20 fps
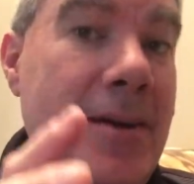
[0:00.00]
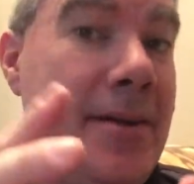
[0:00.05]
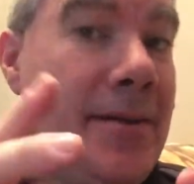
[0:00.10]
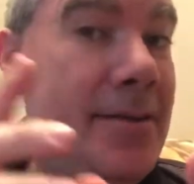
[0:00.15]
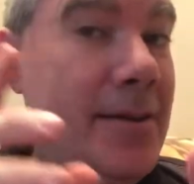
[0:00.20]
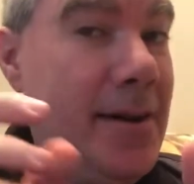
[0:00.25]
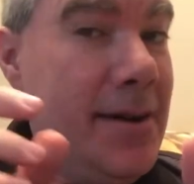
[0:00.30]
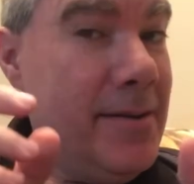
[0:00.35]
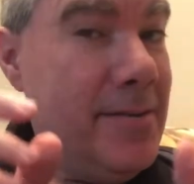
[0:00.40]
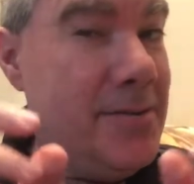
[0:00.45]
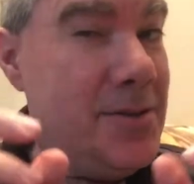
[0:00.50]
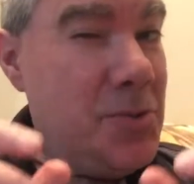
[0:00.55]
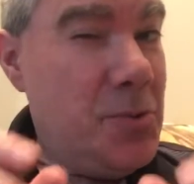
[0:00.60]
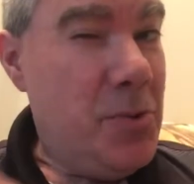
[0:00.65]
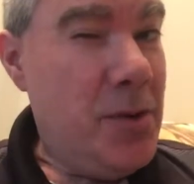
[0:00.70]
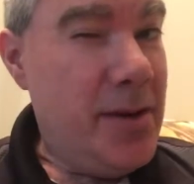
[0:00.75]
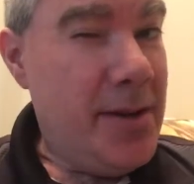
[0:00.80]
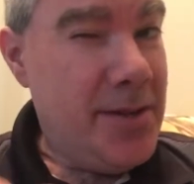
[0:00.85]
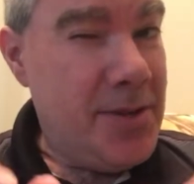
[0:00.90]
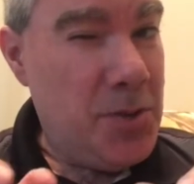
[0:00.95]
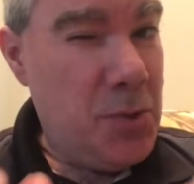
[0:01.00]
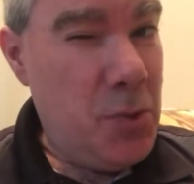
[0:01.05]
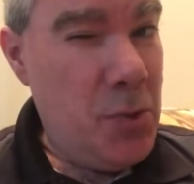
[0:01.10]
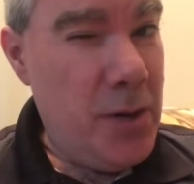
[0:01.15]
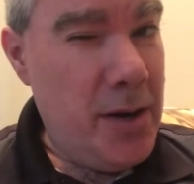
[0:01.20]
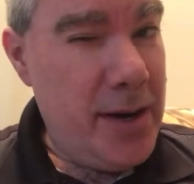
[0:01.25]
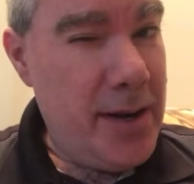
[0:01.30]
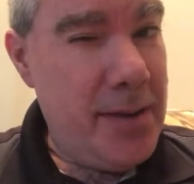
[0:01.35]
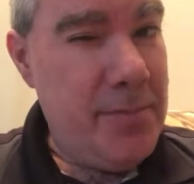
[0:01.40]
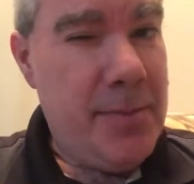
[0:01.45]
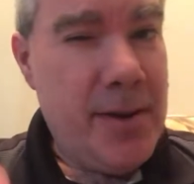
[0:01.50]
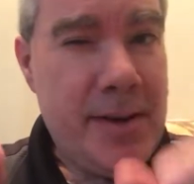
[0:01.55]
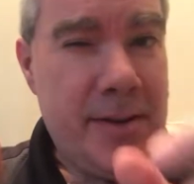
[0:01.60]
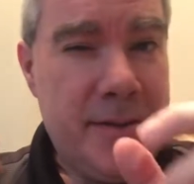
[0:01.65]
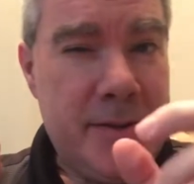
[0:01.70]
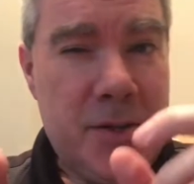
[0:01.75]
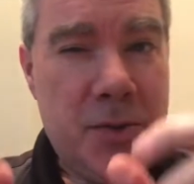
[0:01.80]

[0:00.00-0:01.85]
not in 2020, but